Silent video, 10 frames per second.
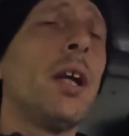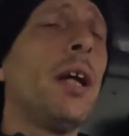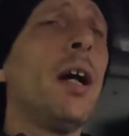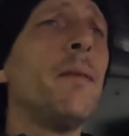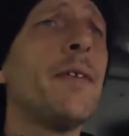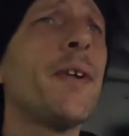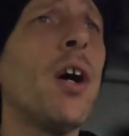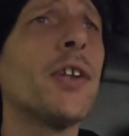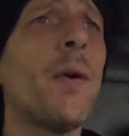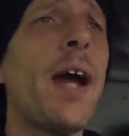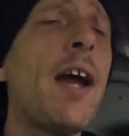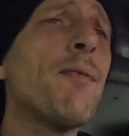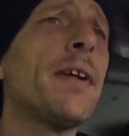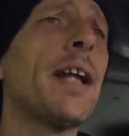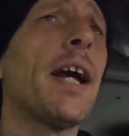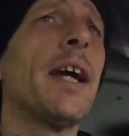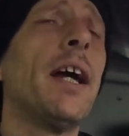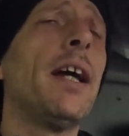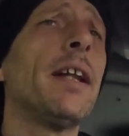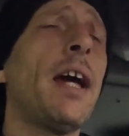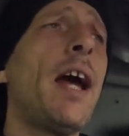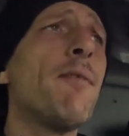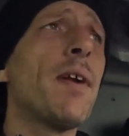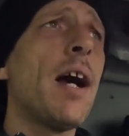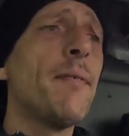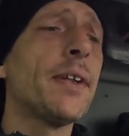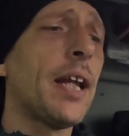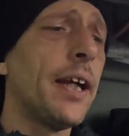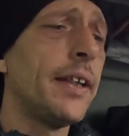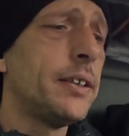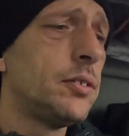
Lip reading: I mean, if you can't do it every day, every other day,